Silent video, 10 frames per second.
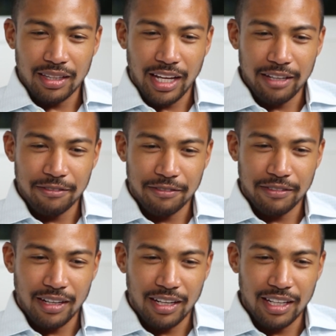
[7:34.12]
life
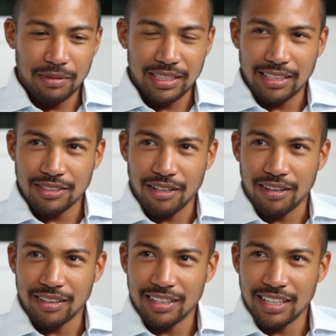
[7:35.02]
imitates
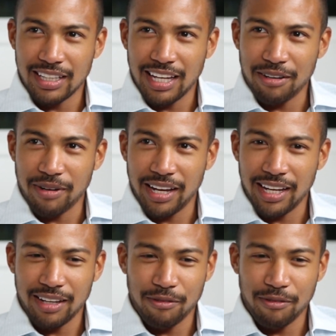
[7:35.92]
art in that way,